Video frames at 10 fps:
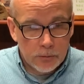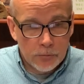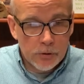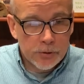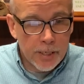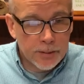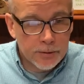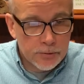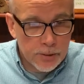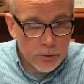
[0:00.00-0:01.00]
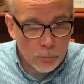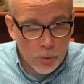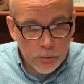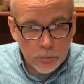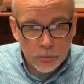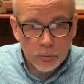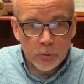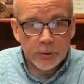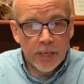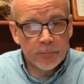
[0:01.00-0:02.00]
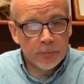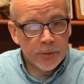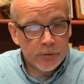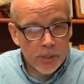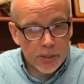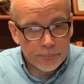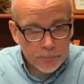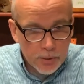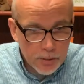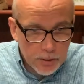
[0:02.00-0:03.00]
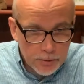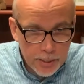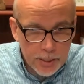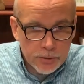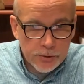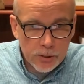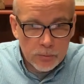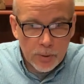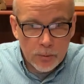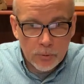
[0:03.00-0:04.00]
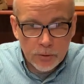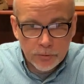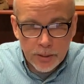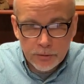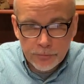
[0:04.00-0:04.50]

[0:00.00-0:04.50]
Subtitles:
Verse 8 says, then the word of the Lord came to me, saying, the hands of Zerubbabel have laid the